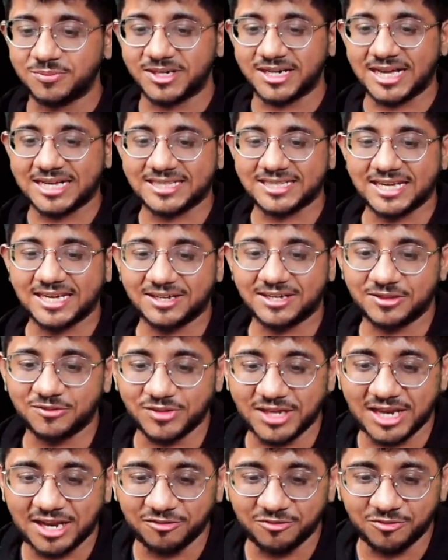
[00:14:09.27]
but I think
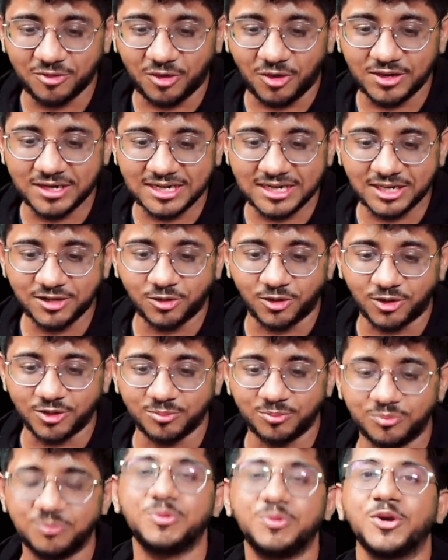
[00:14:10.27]
we have already
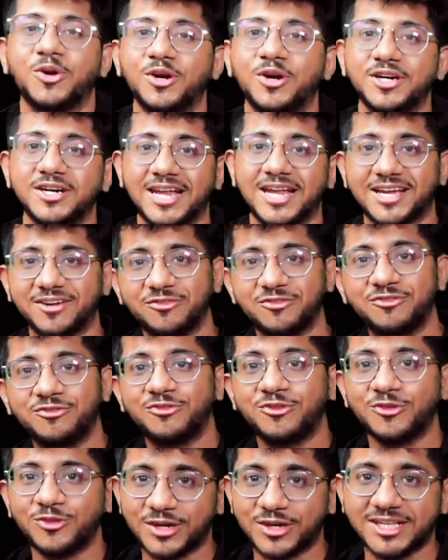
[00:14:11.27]
gone beyond like
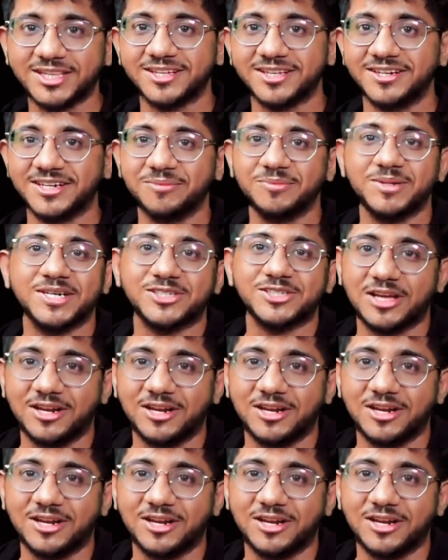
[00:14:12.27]
14-13 minutes.